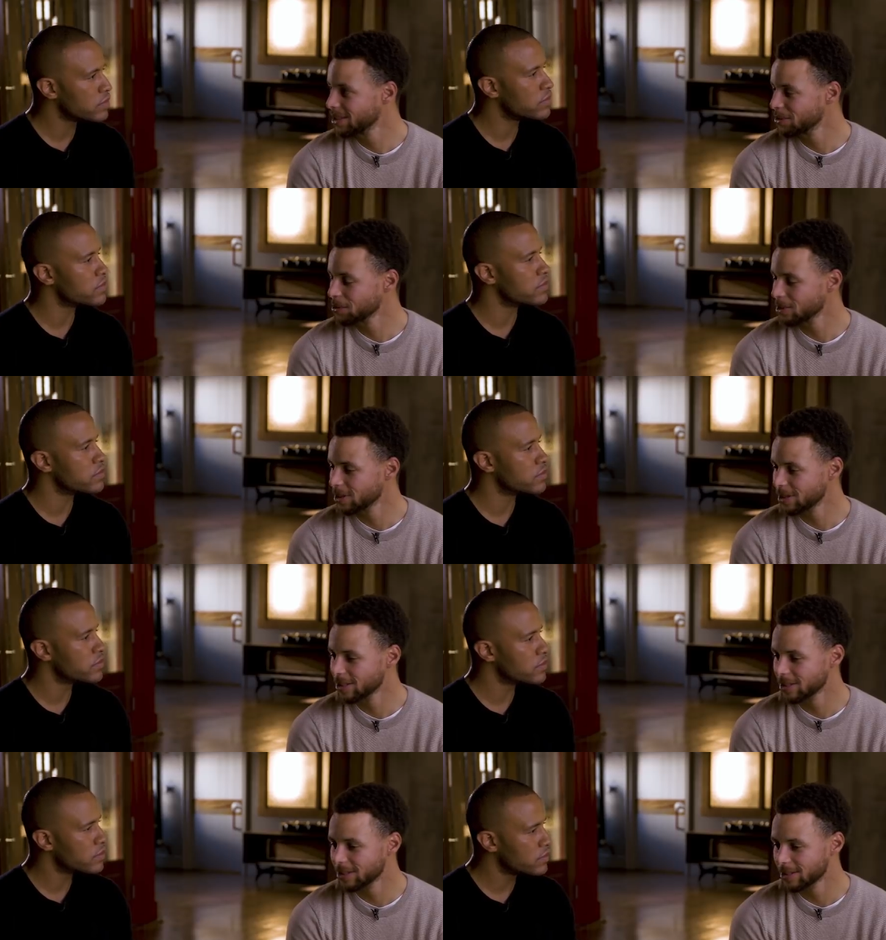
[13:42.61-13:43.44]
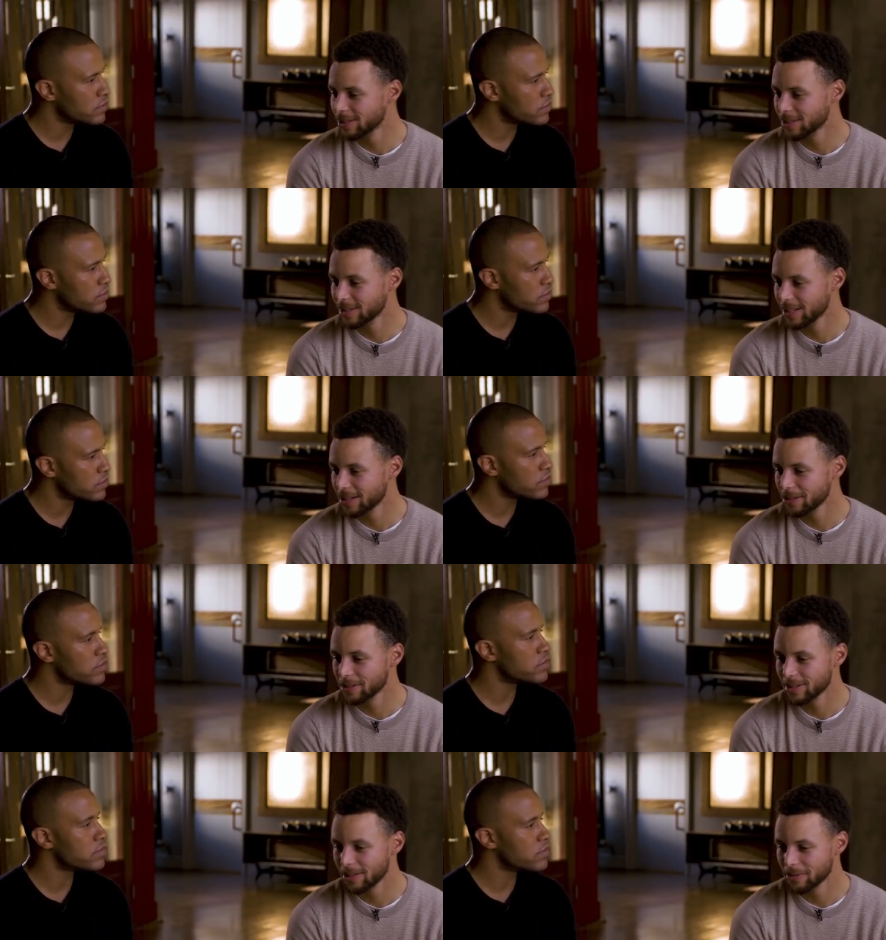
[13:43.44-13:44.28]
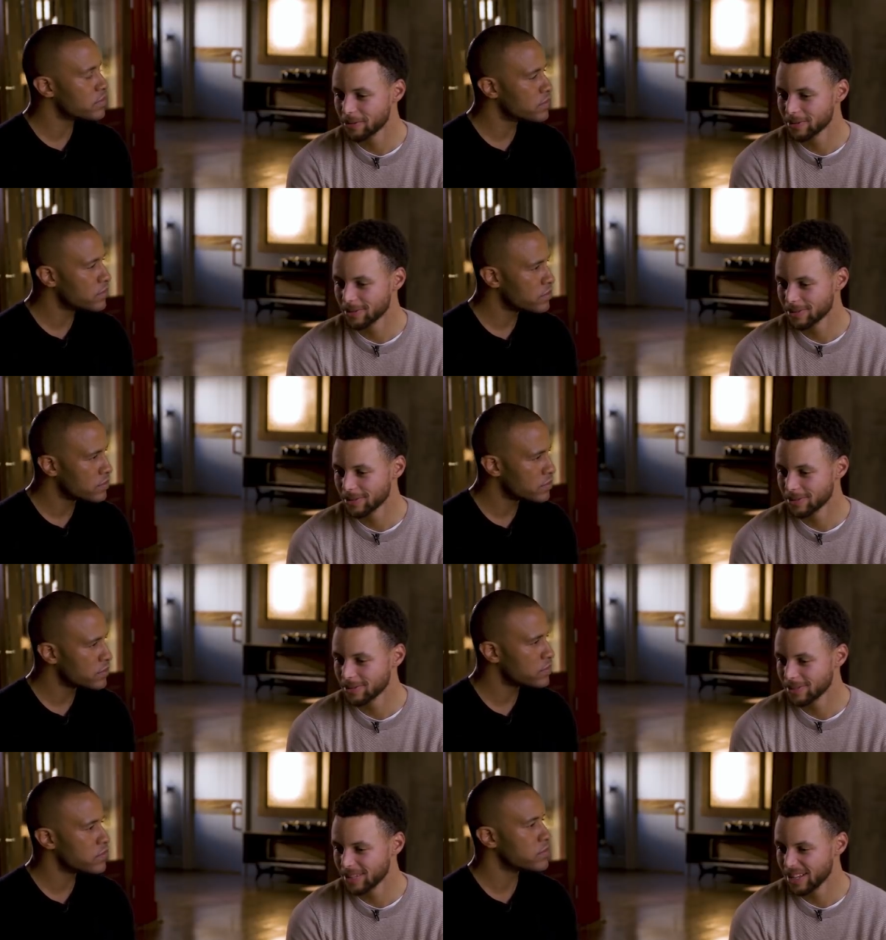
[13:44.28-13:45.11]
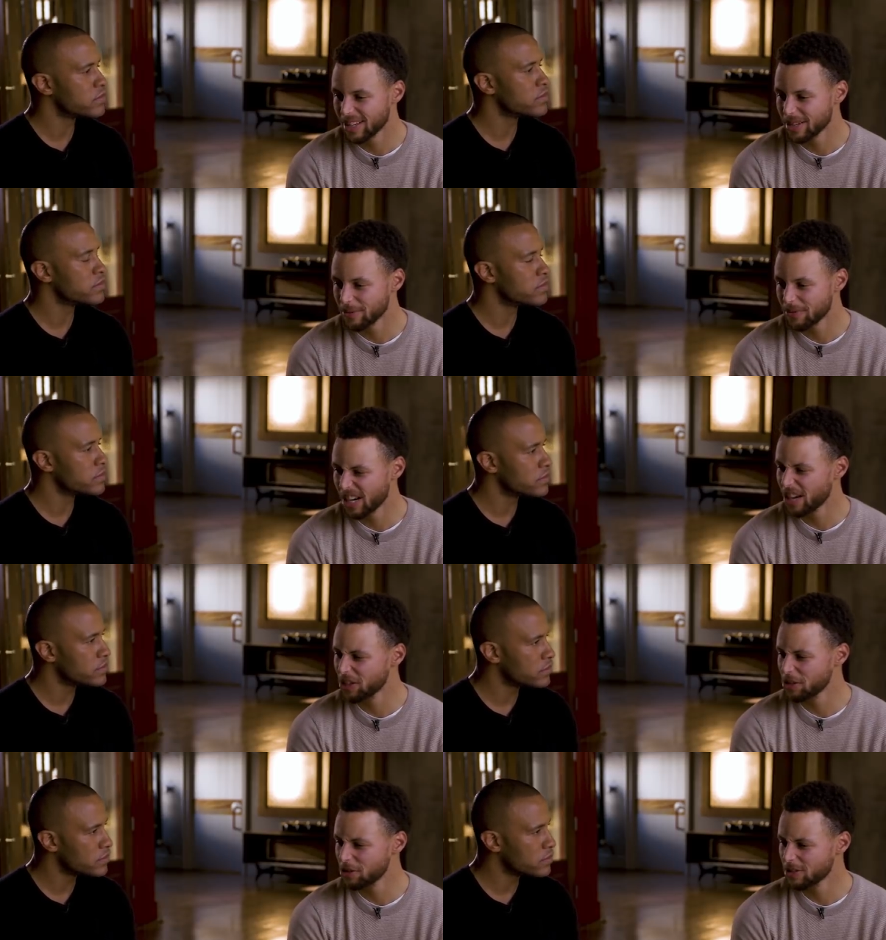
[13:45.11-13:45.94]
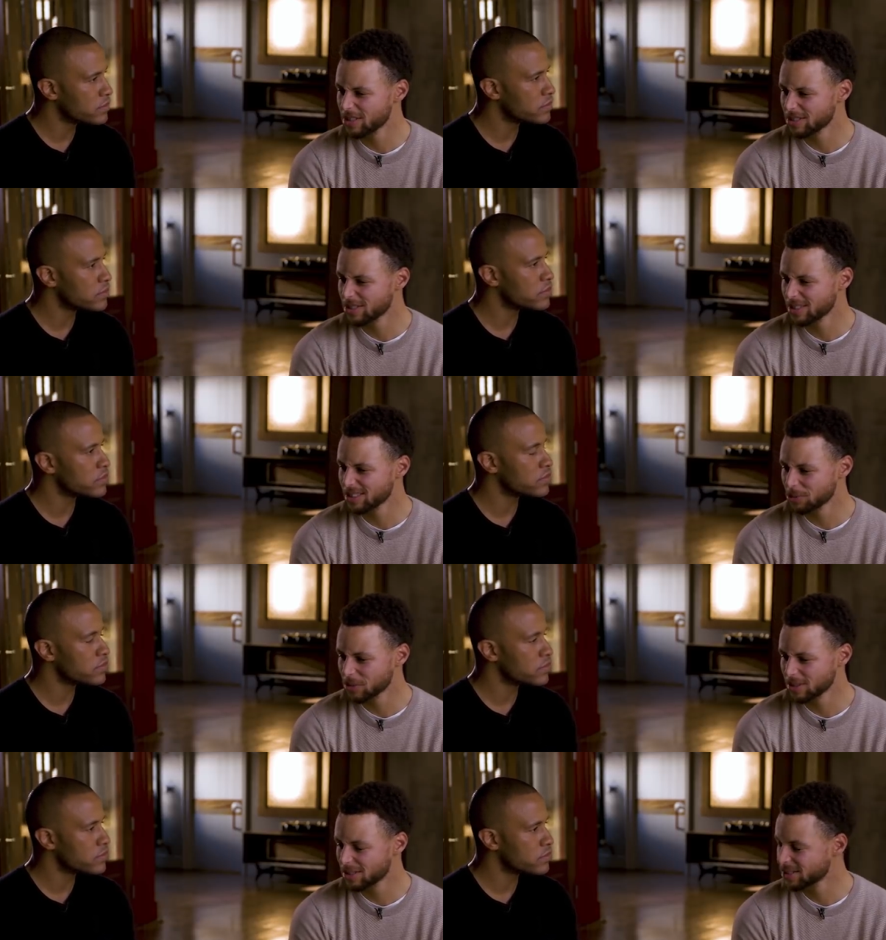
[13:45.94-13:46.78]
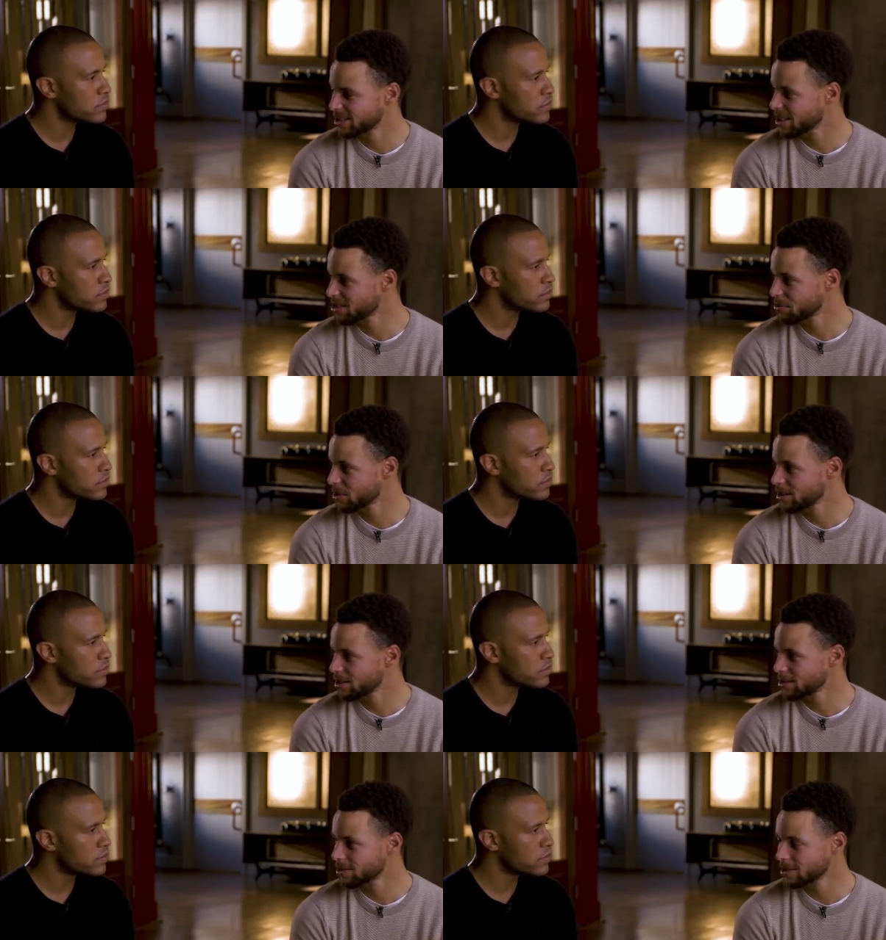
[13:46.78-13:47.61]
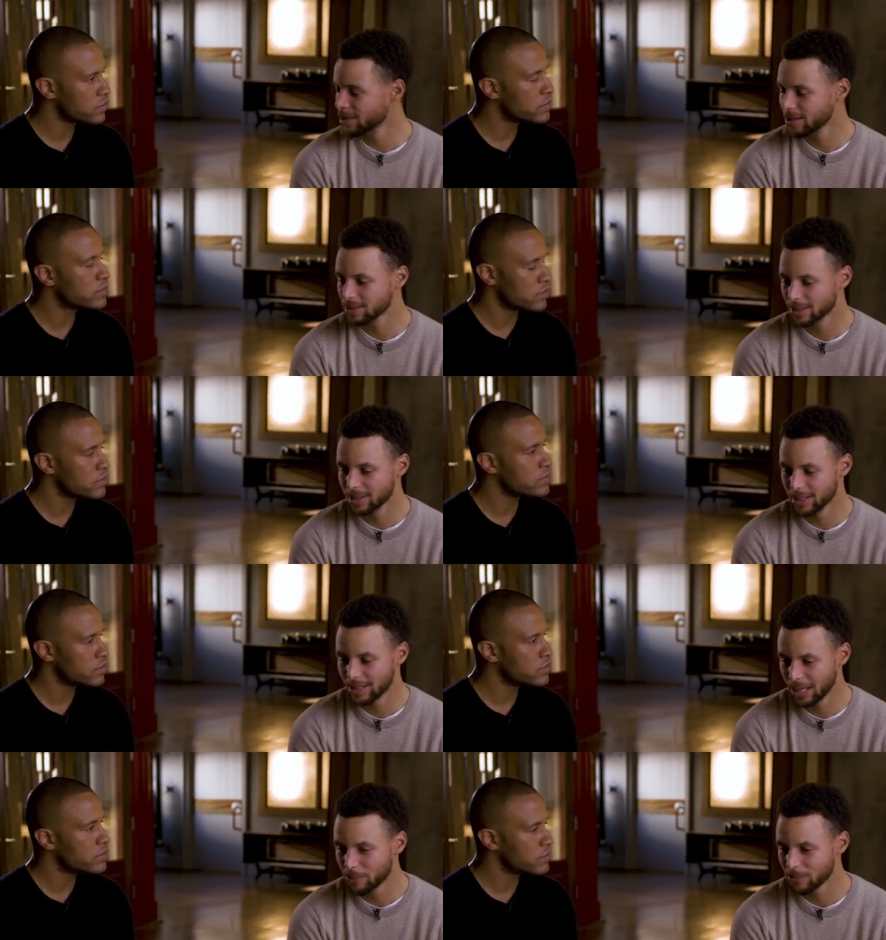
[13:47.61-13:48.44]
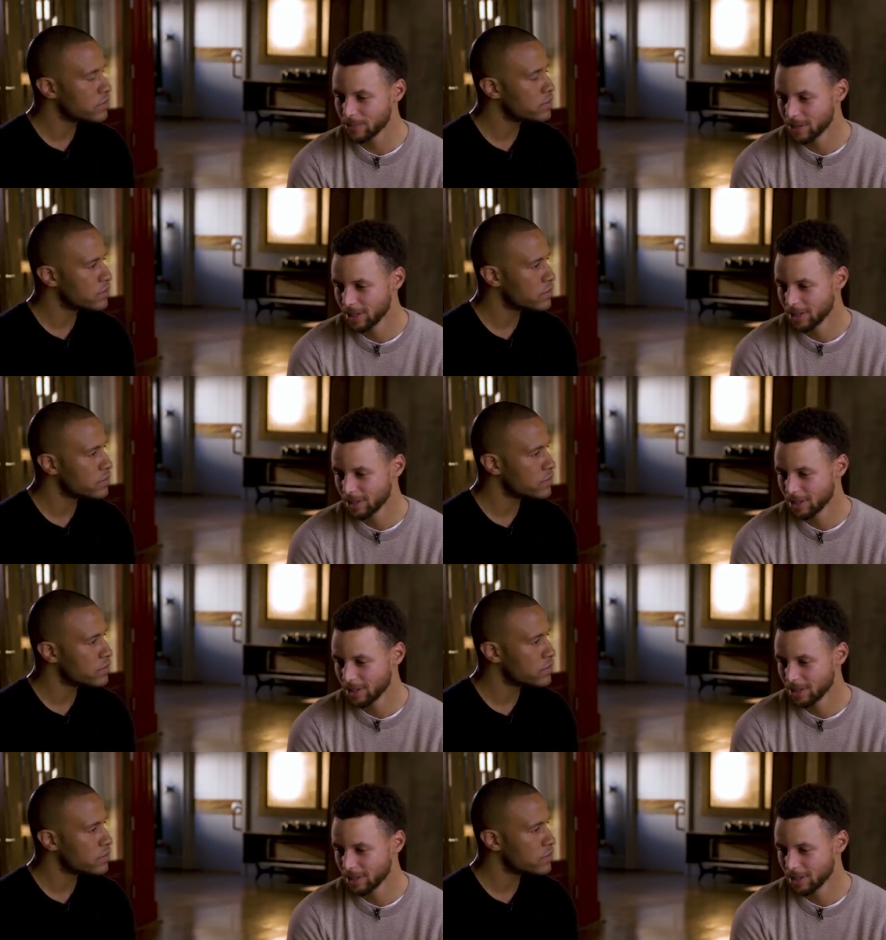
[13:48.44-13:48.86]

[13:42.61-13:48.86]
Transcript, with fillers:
Speaker 1: and mm. what uh, they, they, they value as, as what success means and things like that. And I'm